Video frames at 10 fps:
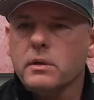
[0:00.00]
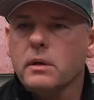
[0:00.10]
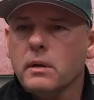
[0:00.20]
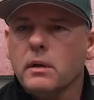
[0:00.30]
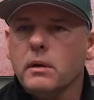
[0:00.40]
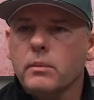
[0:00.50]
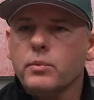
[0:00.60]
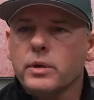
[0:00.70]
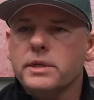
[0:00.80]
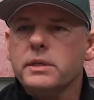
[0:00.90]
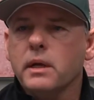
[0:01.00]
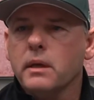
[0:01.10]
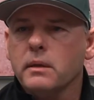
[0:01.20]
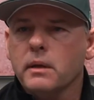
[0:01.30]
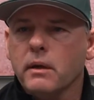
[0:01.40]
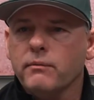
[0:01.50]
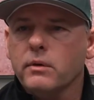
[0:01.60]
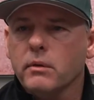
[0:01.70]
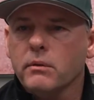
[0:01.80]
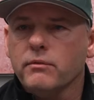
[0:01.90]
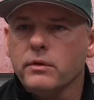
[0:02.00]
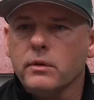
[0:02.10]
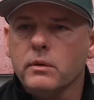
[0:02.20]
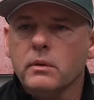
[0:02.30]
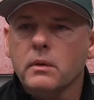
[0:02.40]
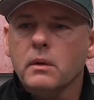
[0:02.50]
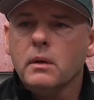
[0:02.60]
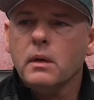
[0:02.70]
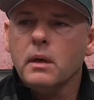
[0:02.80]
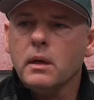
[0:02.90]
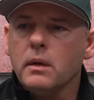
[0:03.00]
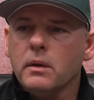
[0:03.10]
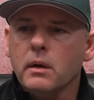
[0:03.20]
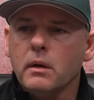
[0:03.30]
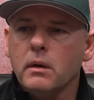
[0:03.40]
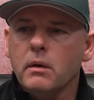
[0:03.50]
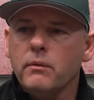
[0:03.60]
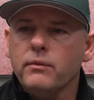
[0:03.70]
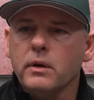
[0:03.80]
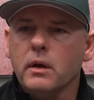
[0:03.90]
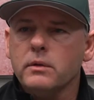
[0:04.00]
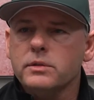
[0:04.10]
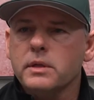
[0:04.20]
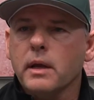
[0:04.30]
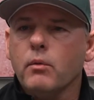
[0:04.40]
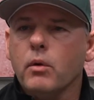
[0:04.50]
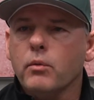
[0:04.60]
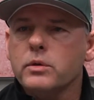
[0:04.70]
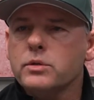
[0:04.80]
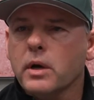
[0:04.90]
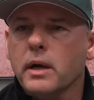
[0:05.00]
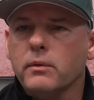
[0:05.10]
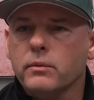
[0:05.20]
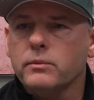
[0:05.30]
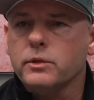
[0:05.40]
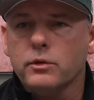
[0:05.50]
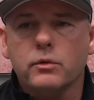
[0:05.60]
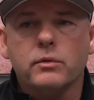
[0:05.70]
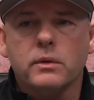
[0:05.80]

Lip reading: are going to appreciate the effort on the field and hopefully understand what we're trying to do